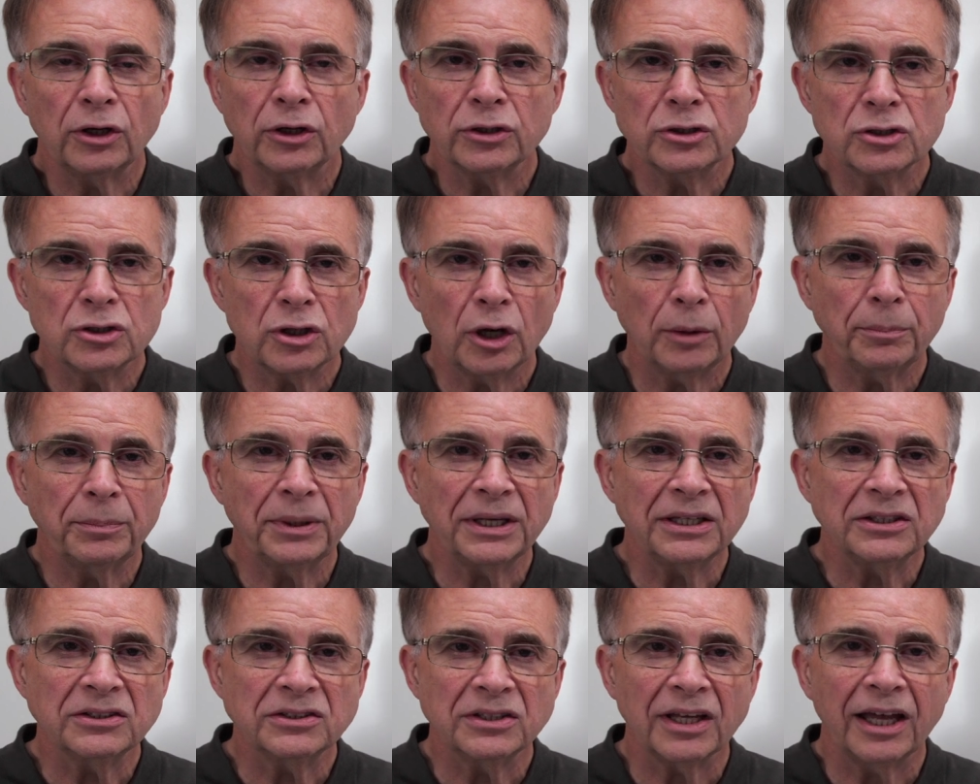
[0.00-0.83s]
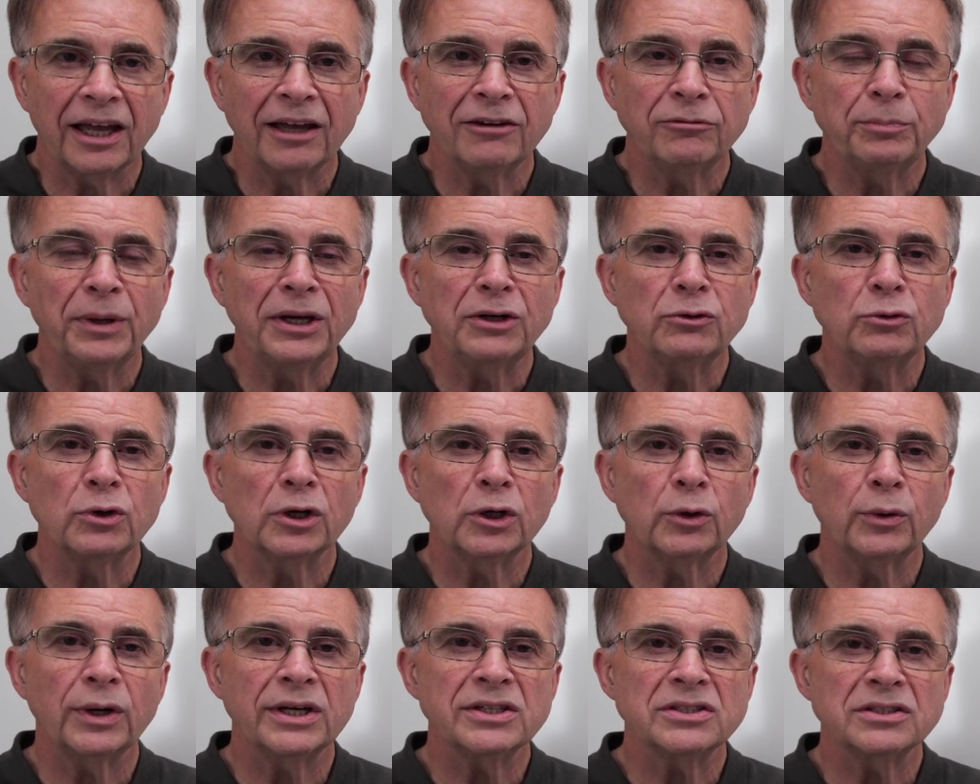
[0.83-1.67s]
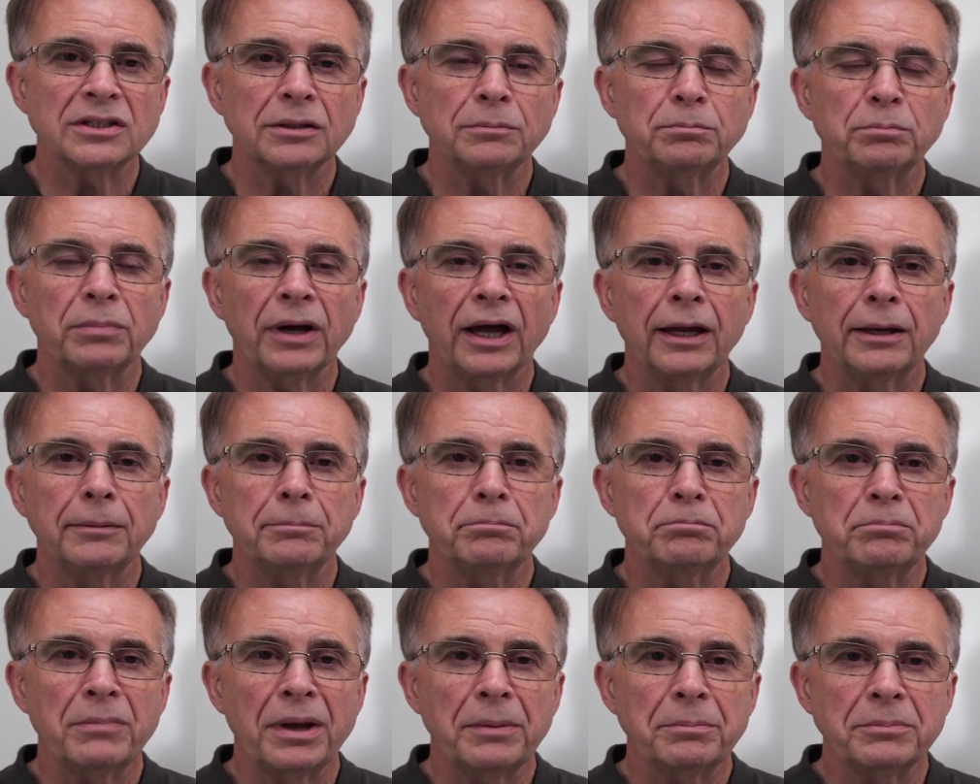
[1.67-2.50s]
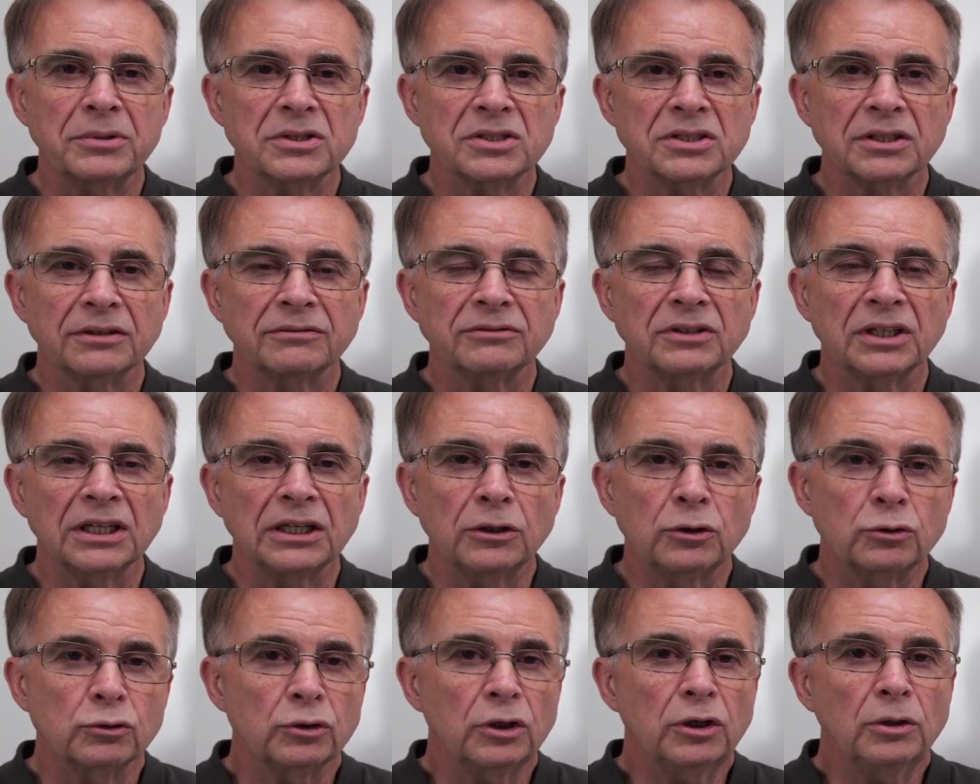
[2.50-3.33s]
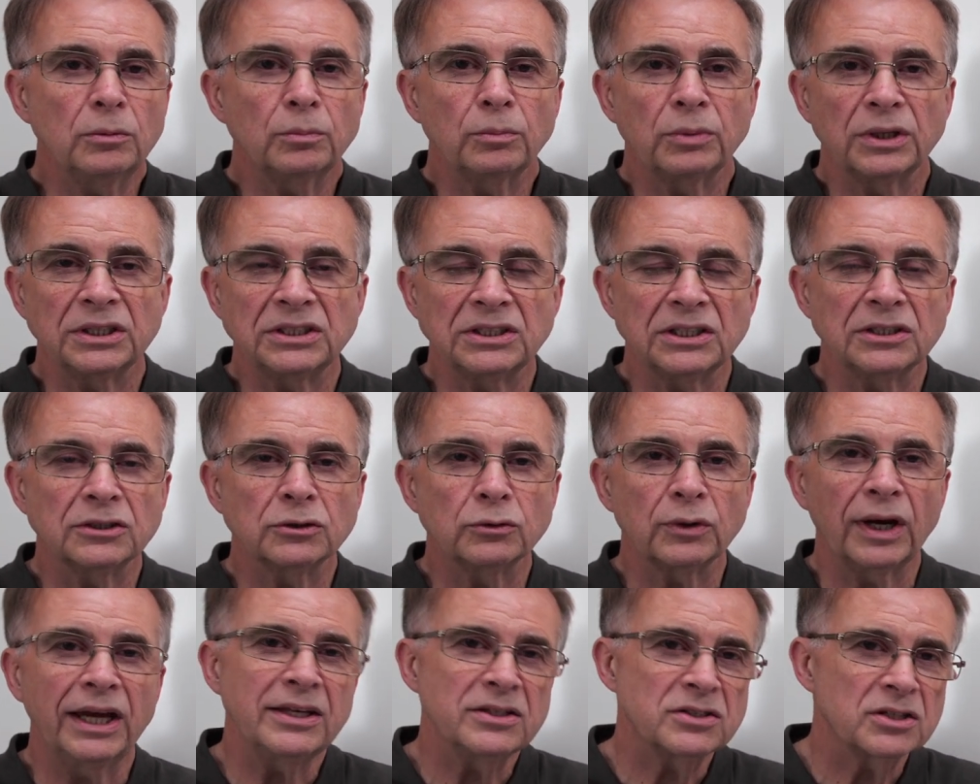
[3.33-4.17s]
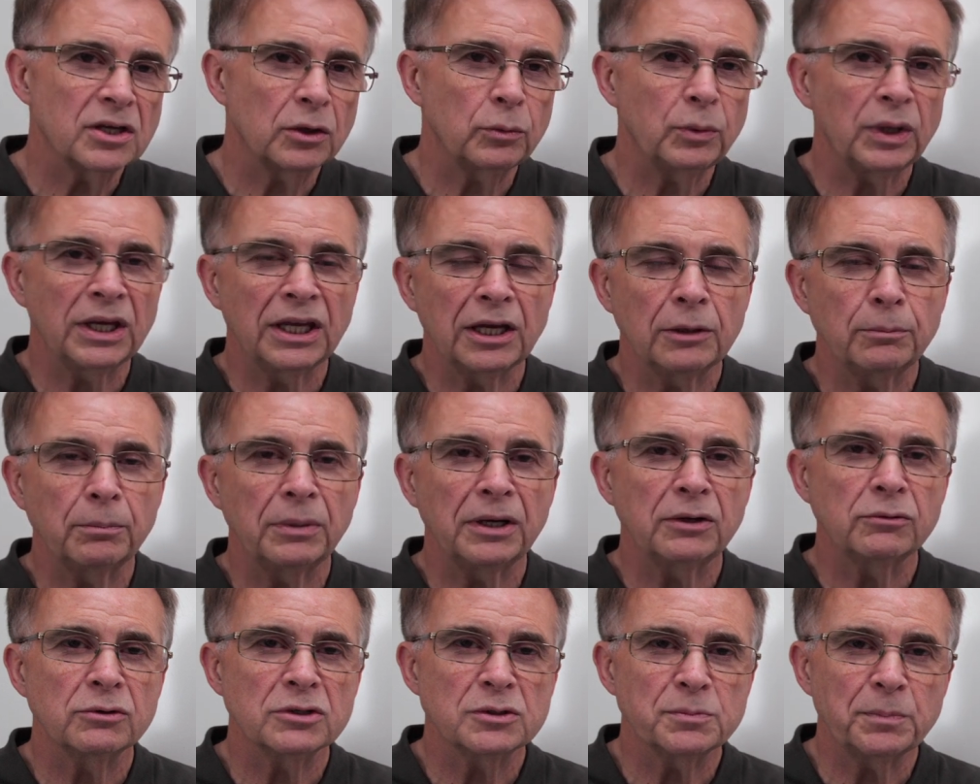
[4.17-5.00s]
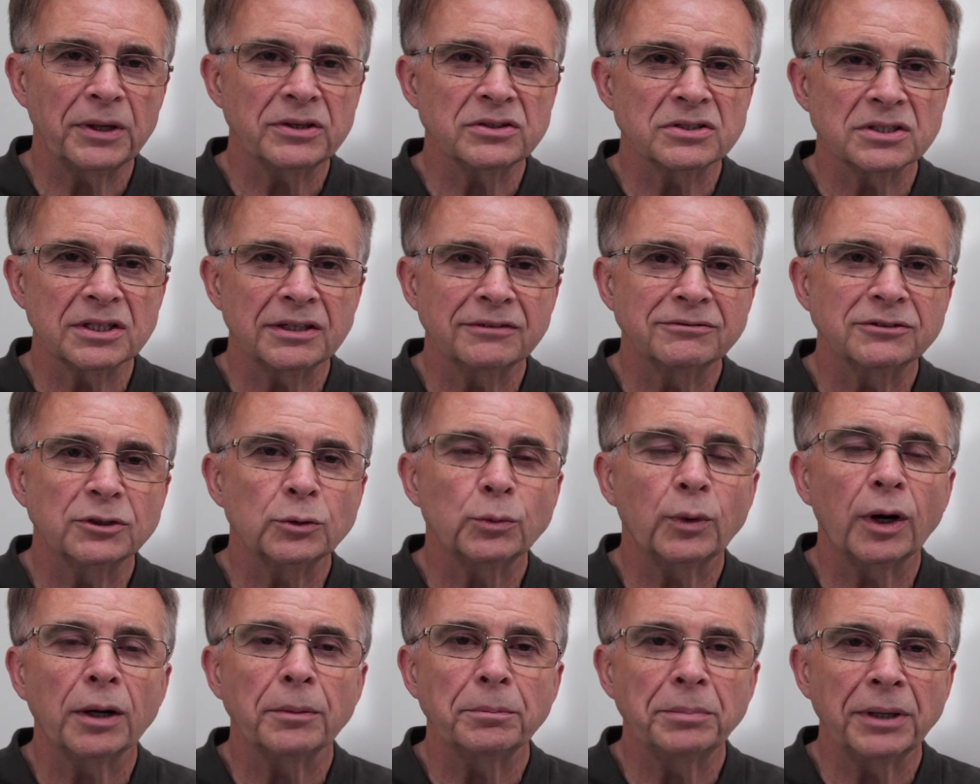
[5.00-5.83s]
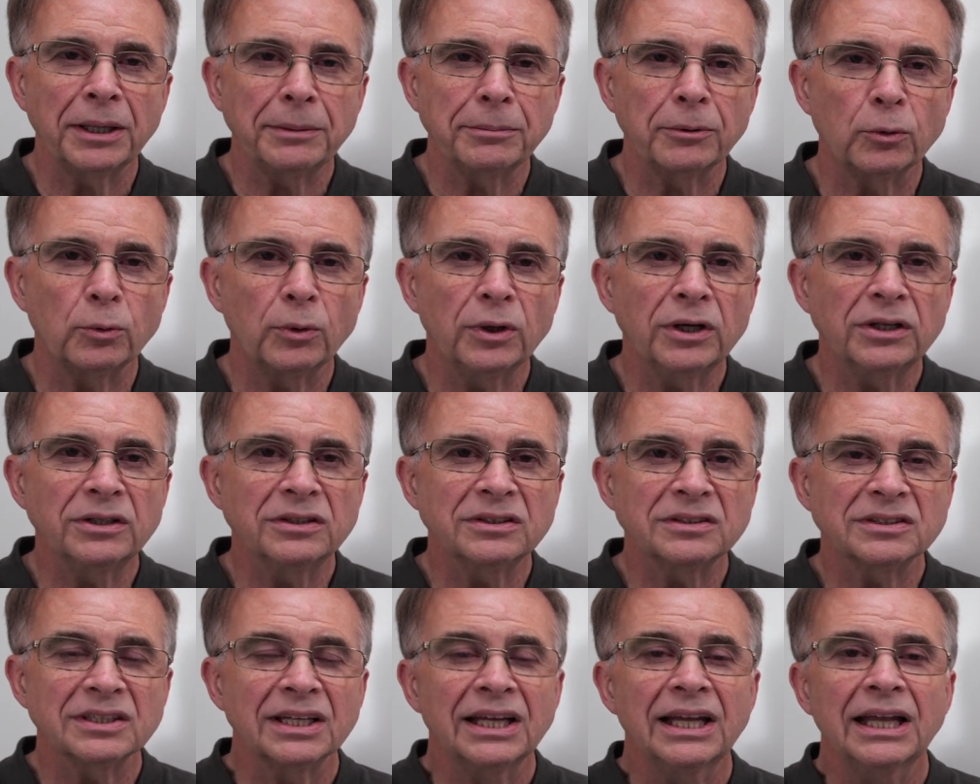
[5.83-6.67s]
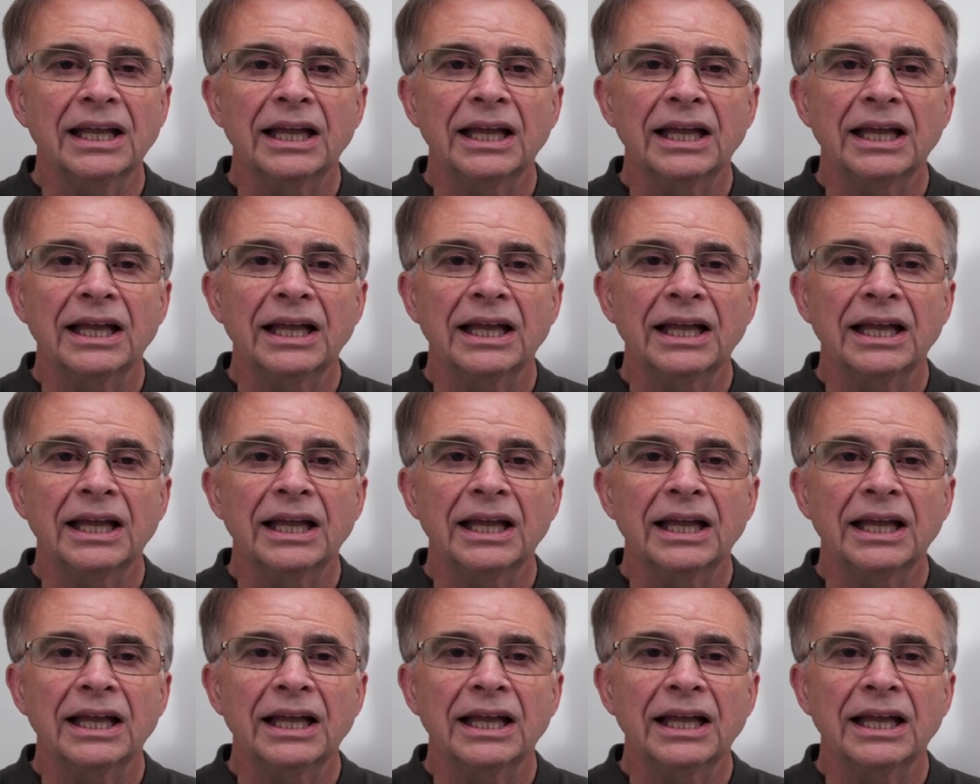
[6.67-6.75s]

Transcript: on topics that have been requested by members of the group, which is great, so we can be responsive to what people want.